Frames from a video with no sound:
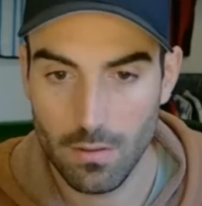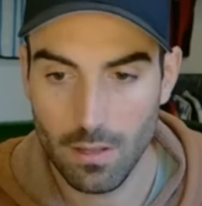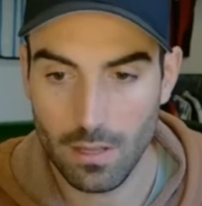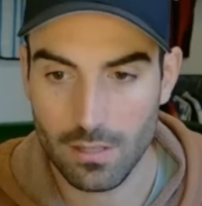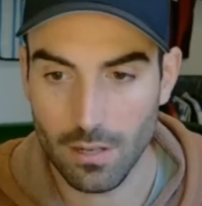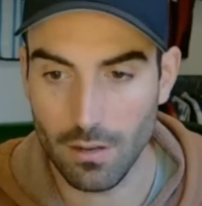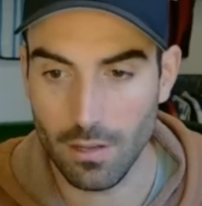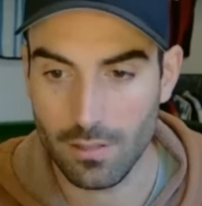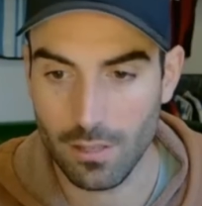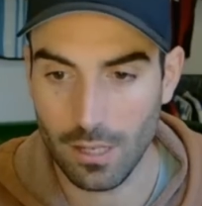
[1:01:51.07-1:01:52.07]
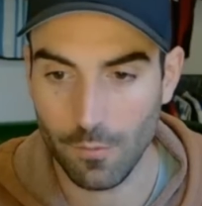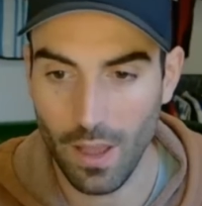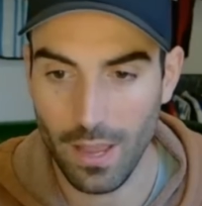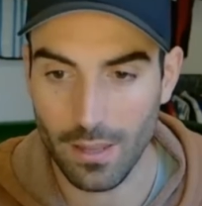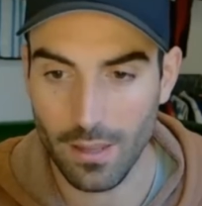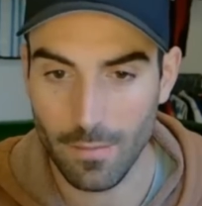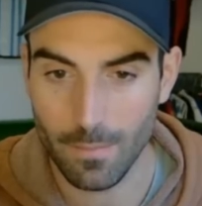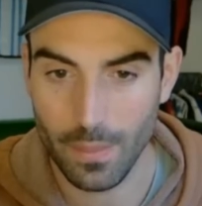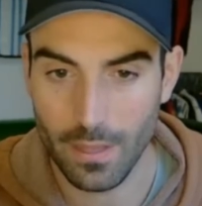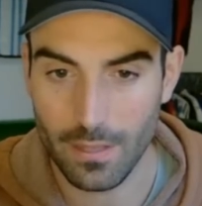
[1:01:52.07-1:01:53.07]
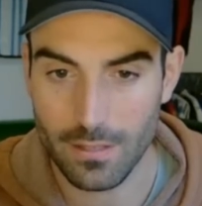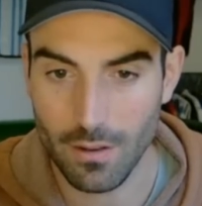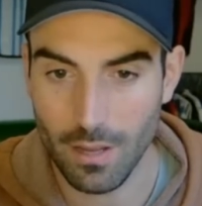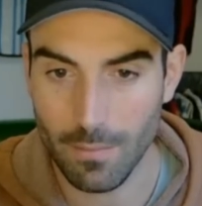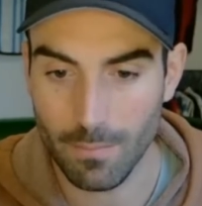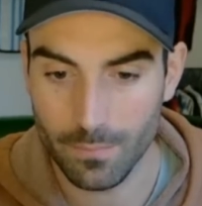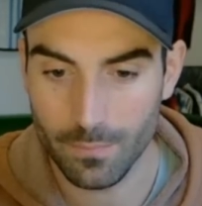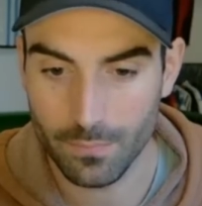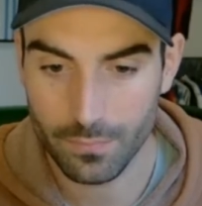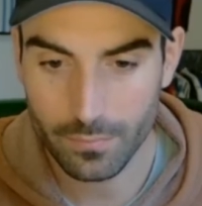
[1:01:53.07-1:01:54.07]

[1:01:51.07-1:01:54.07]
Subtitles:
It's fake. It's not him.